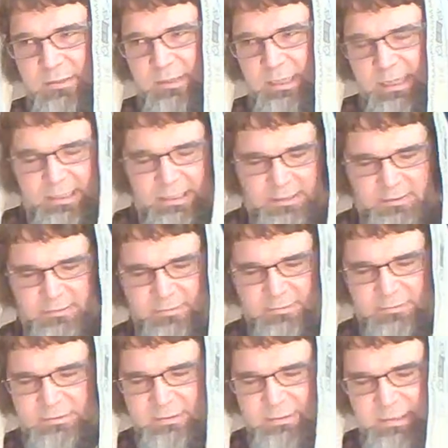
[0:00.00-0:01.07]
You know,
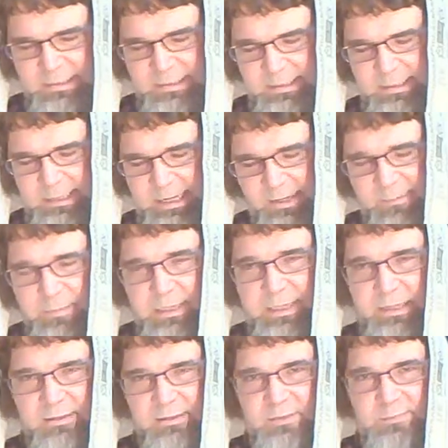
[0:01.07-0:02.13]
anybody
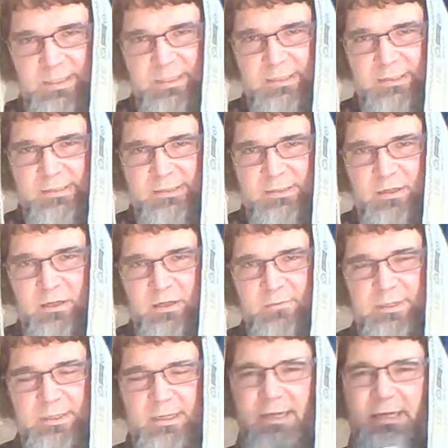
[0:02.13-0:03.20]
else be disturbed
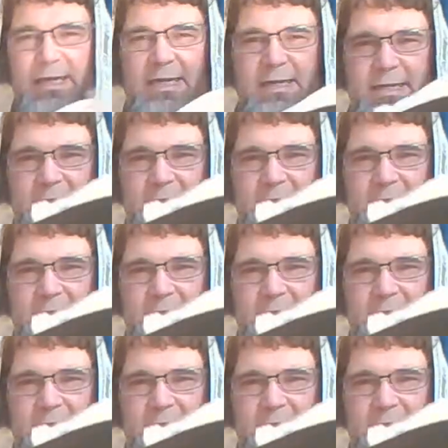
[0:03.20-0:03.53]
and not getting